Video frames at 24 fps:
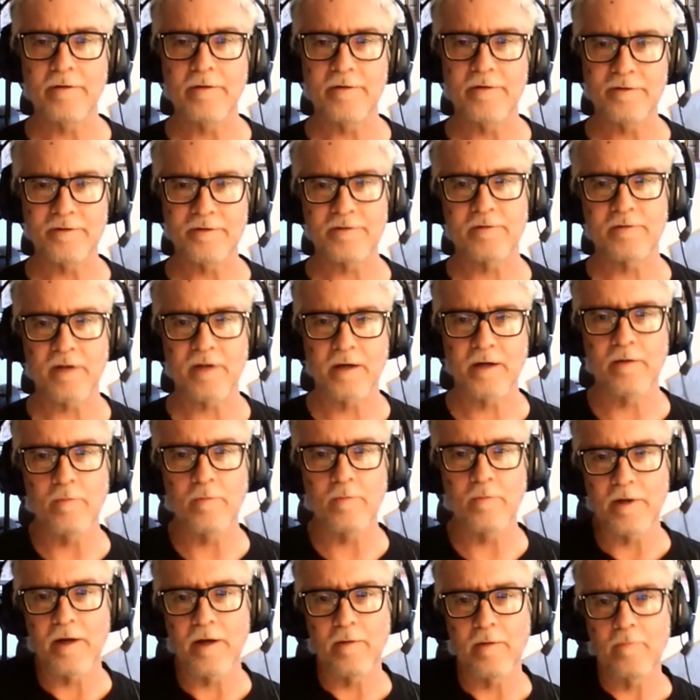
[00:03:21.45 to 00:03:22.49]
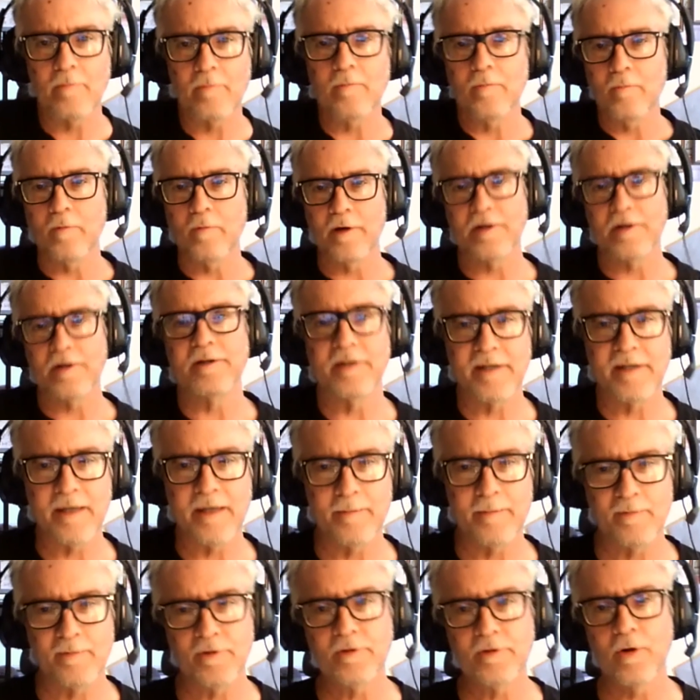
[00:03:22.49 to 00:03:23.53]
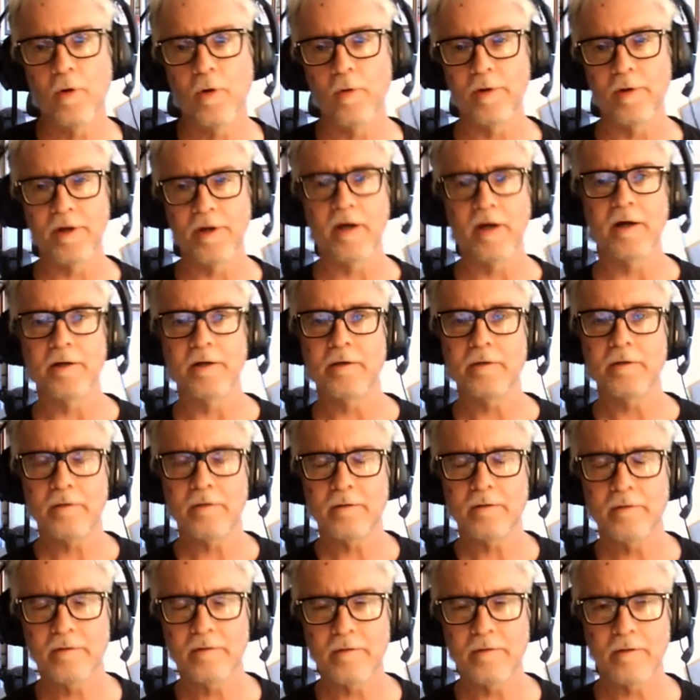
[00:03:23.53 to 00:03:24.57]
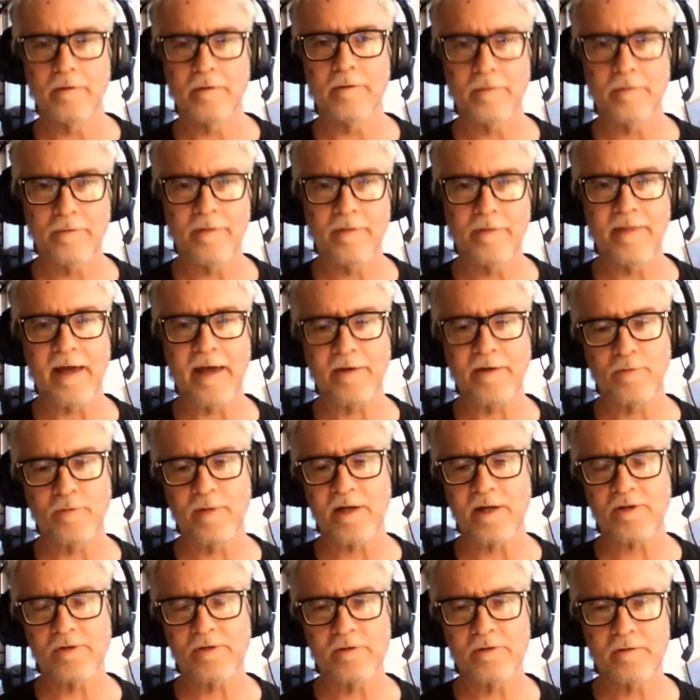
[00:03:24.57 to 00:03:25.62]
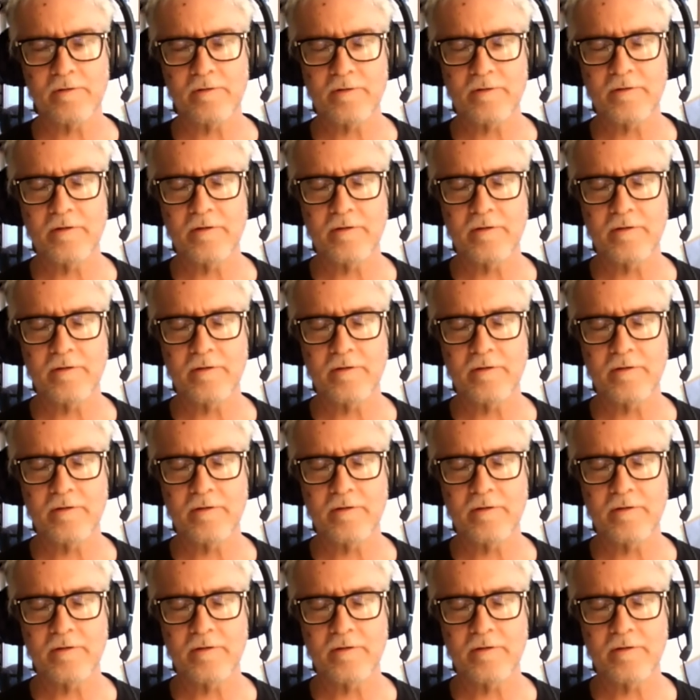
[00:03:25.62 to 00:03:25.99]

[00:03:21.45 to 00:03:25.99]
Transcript: this is kind of what I wanted to keep going on or mm-hmm. that direction. So.